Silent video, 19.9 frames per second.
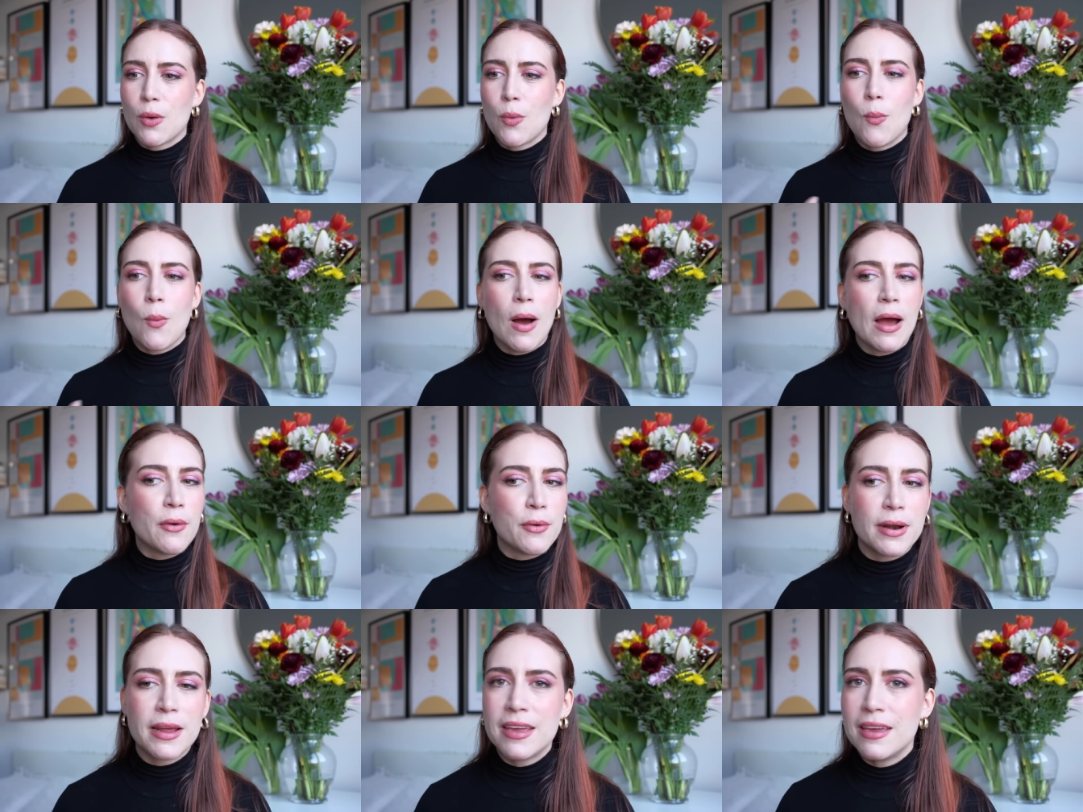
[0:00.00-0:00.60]
why
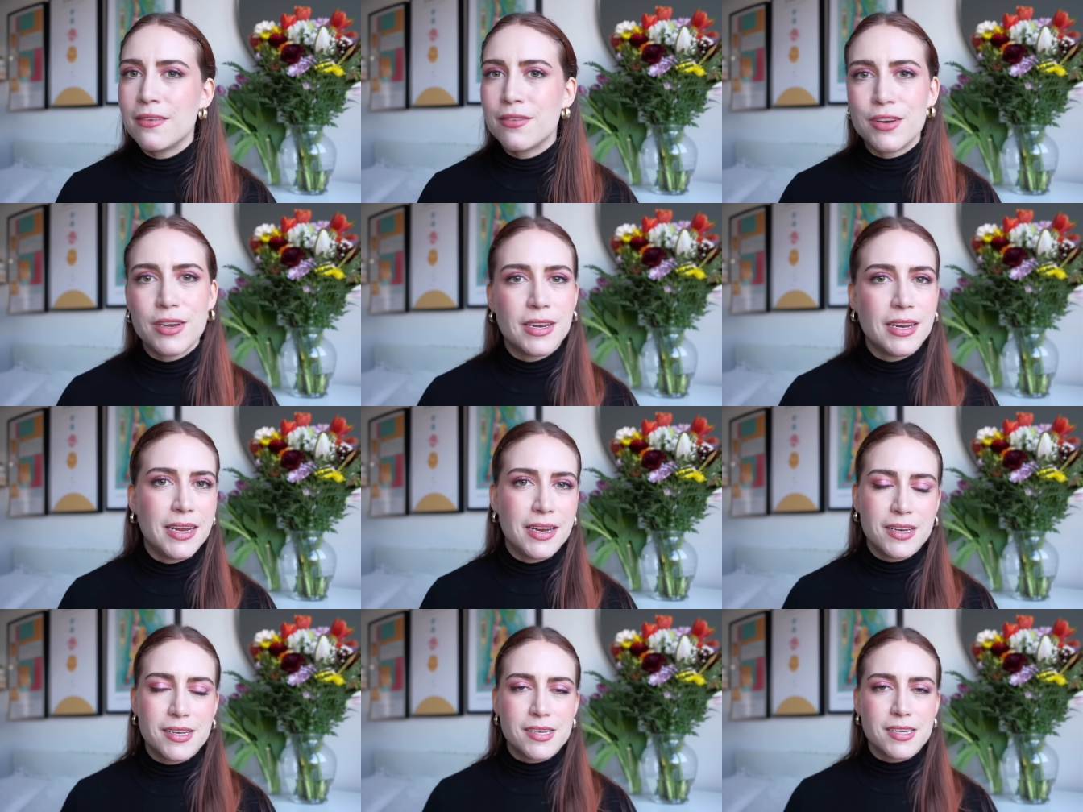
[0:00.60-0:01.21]
would I even
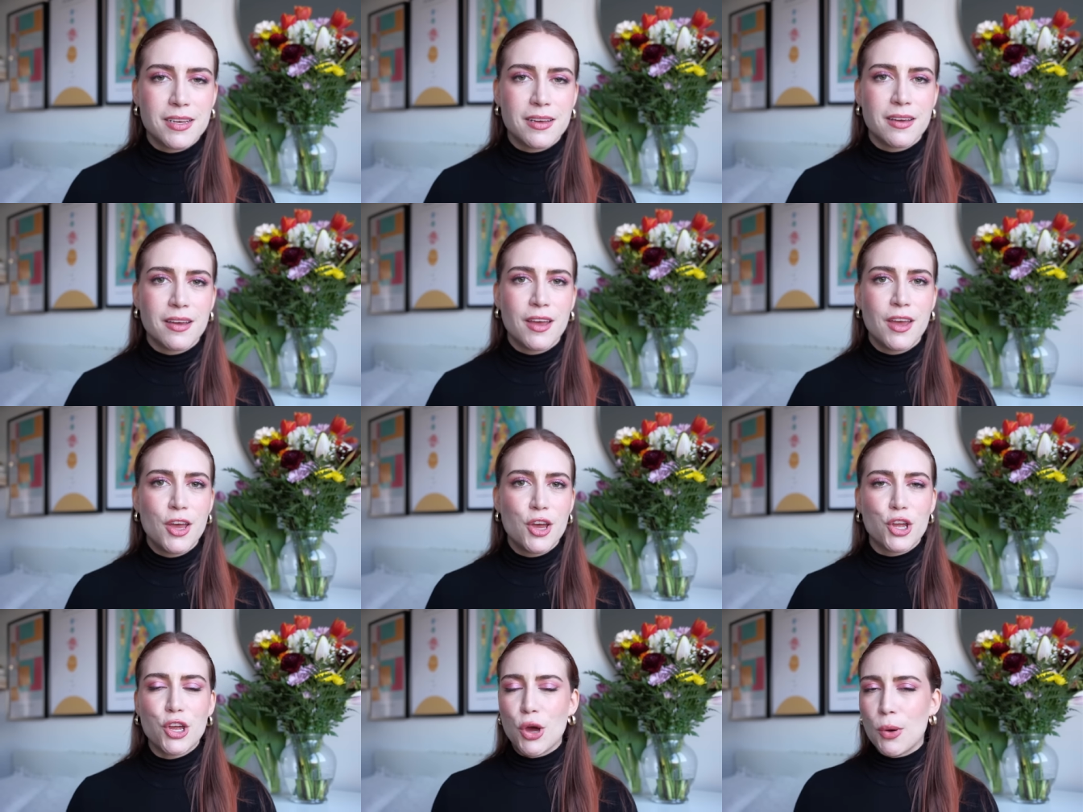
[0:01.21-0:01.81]
need to
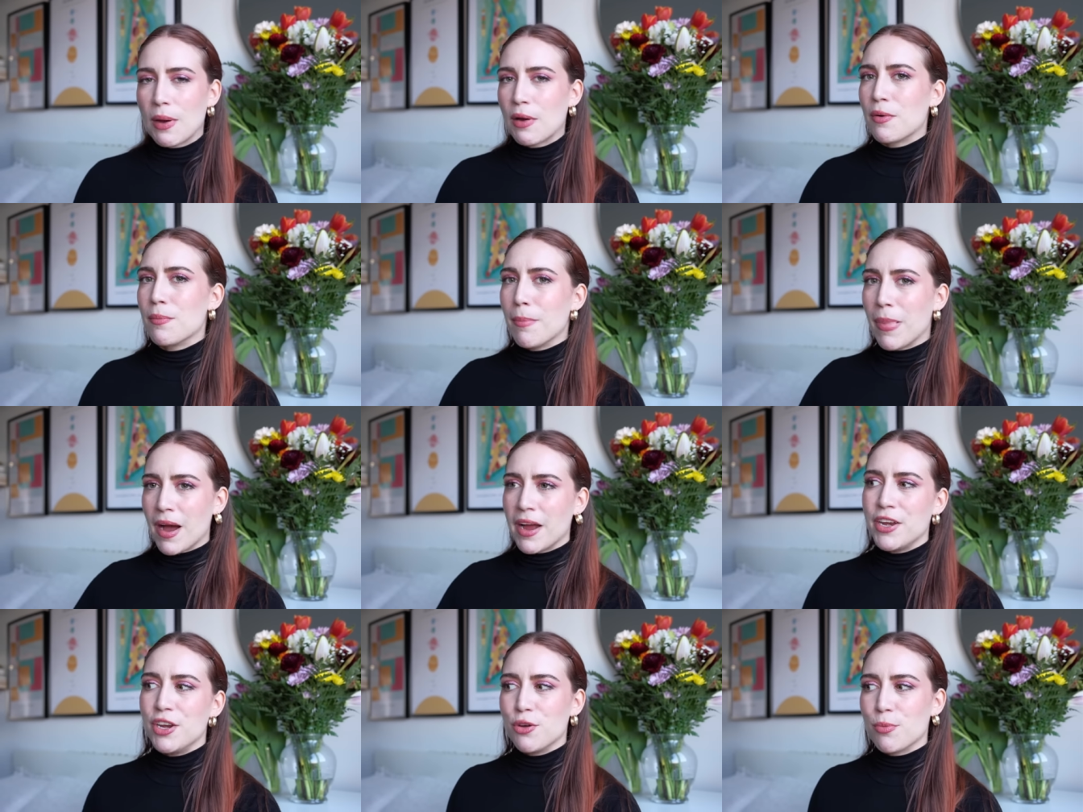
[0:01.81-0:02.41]
go out and
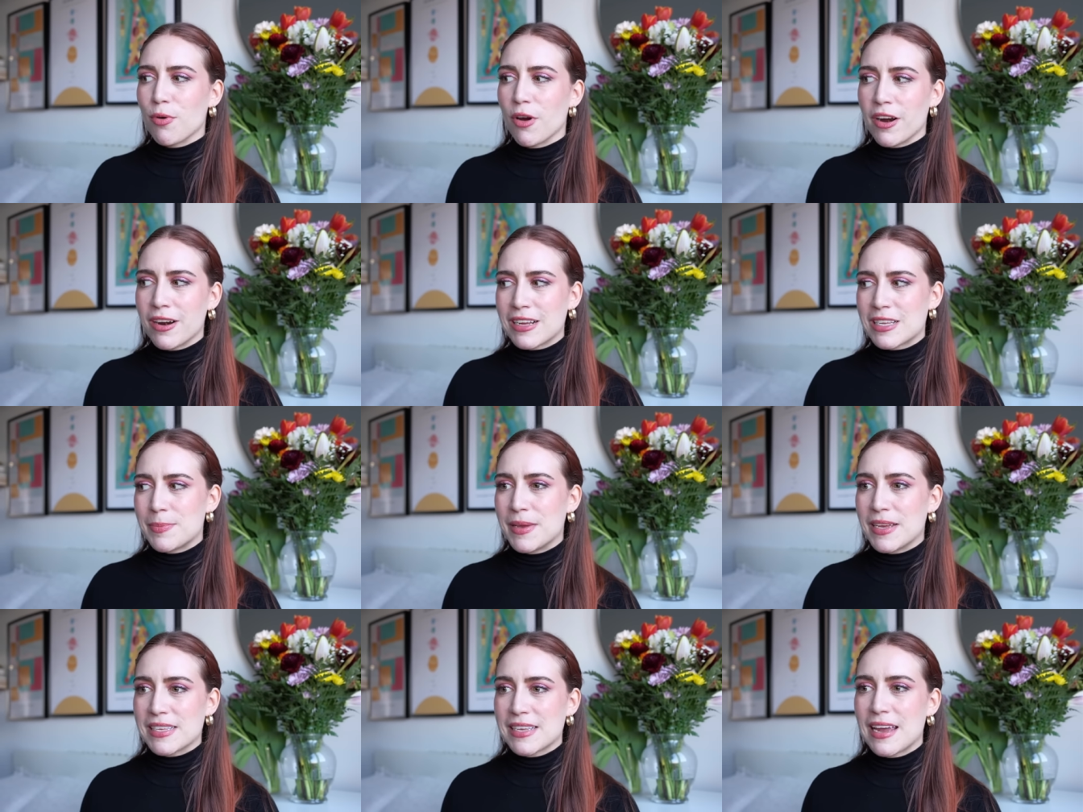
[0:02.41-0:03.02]
buy new products
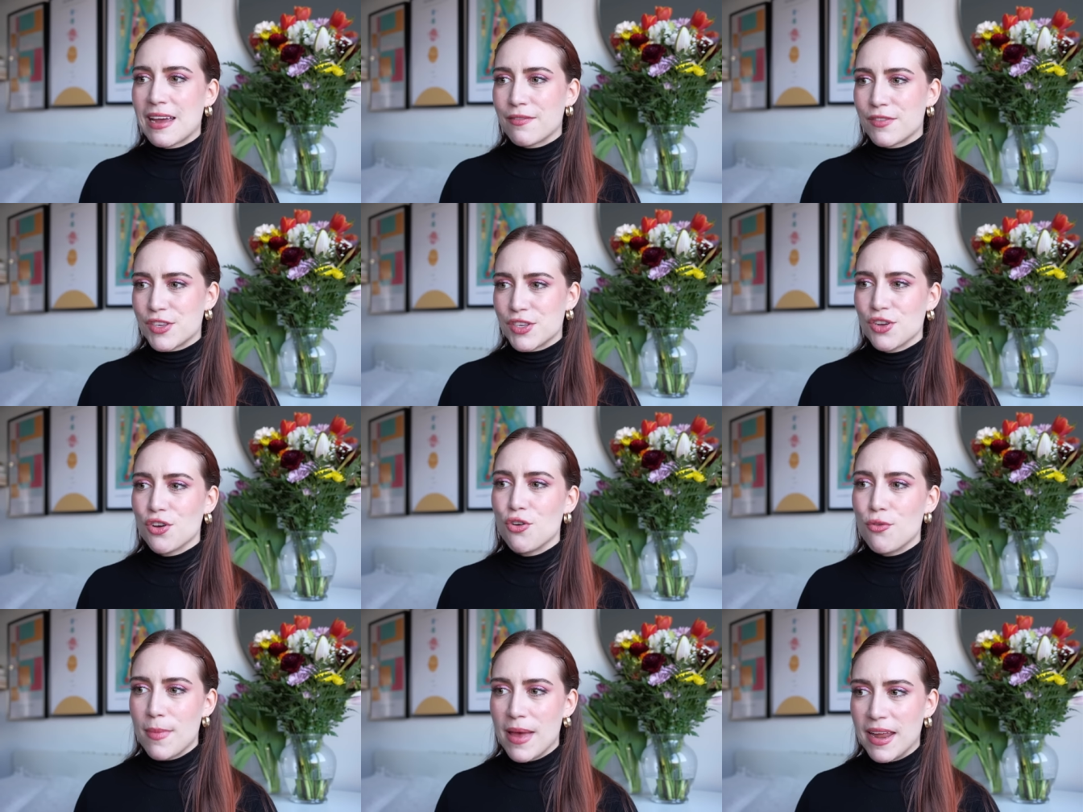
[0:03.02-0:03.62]
because I have
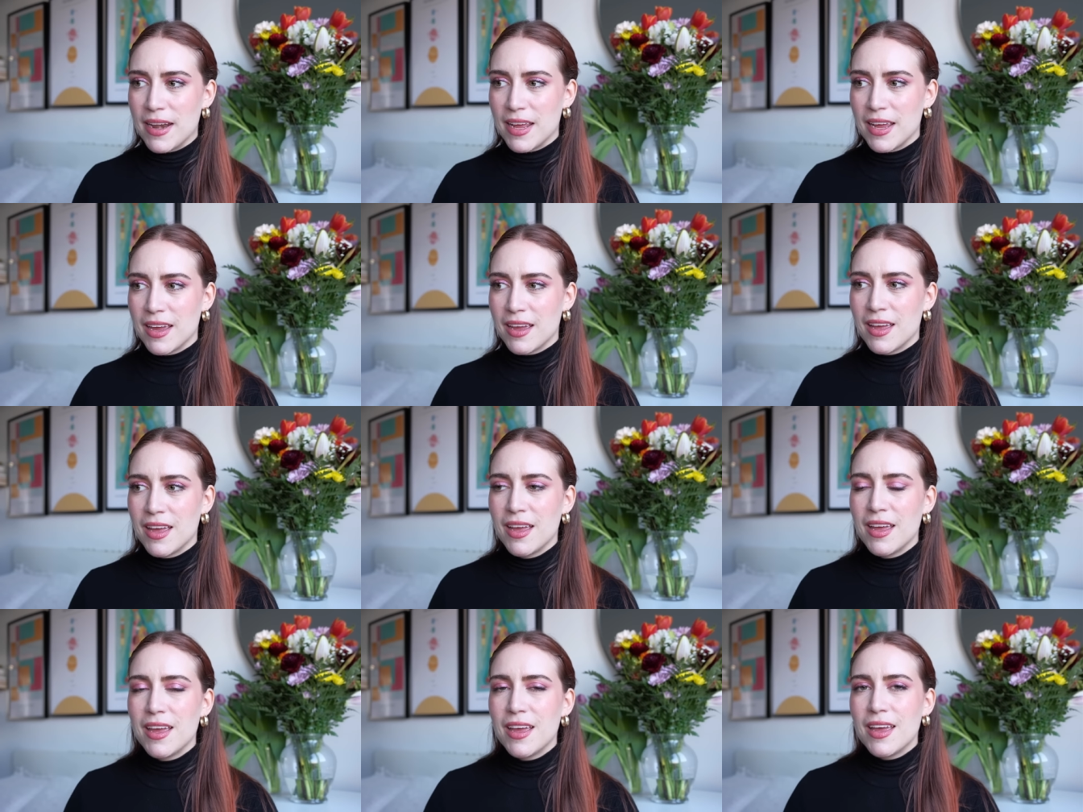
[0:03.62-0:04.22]
so many?
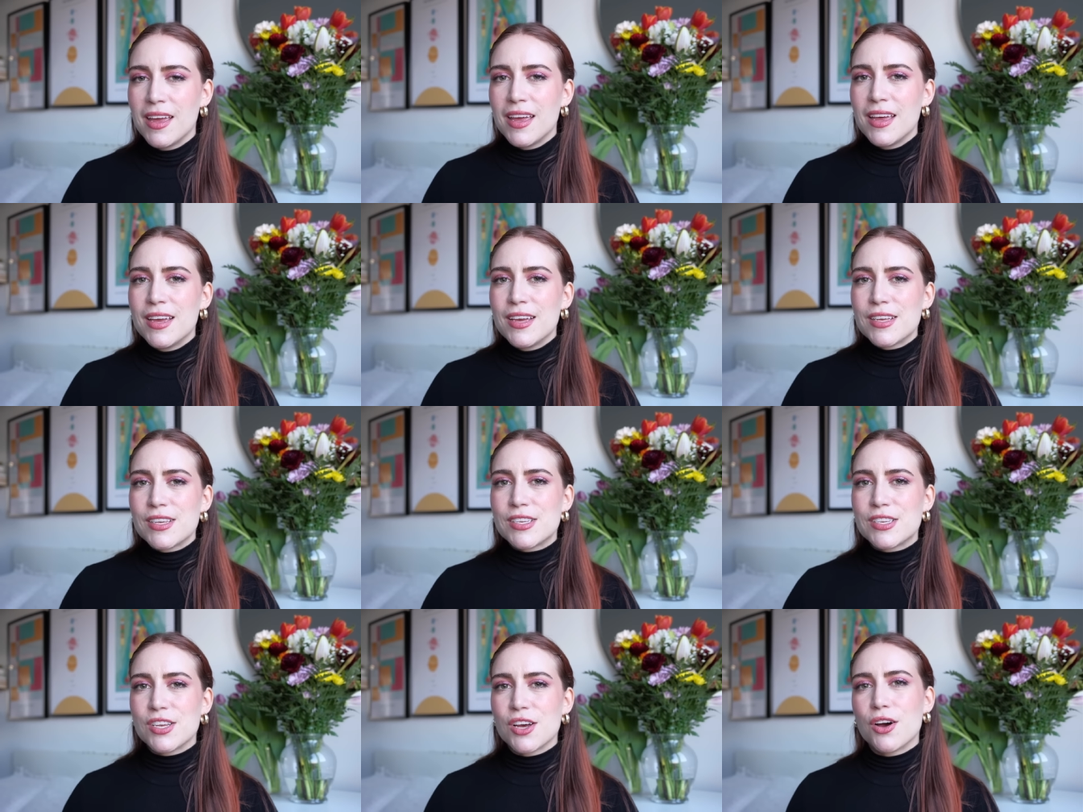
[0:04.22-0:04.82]

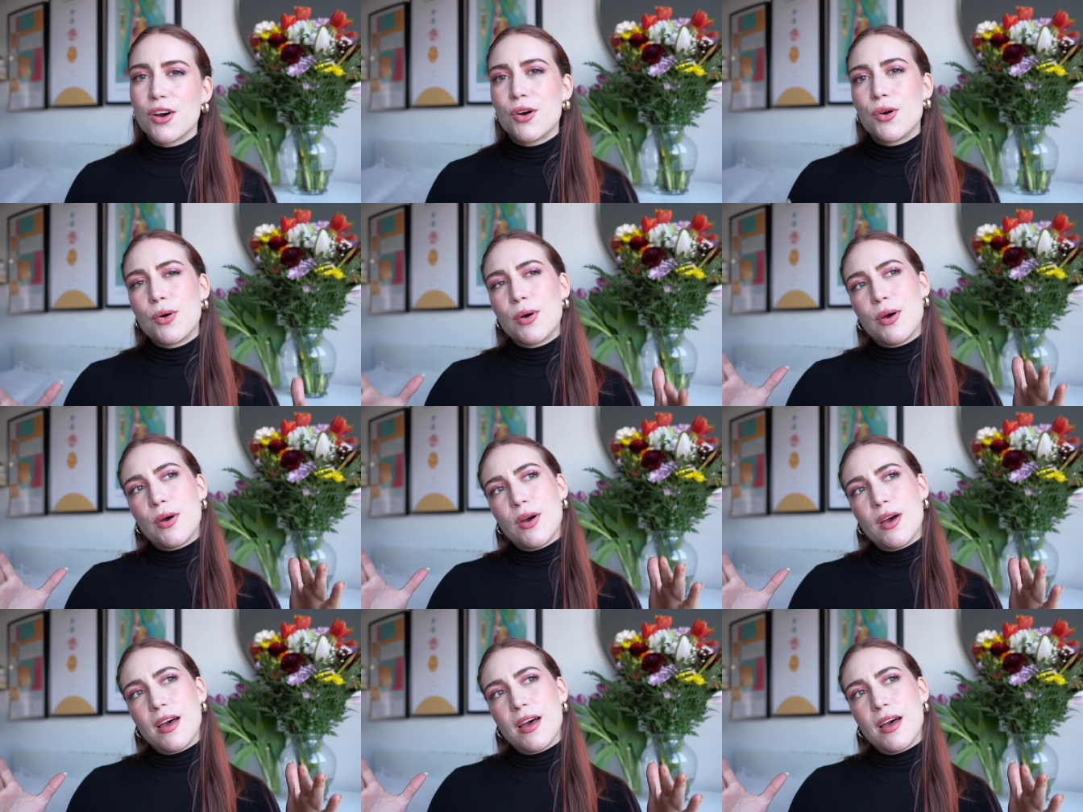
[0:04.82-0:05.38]
So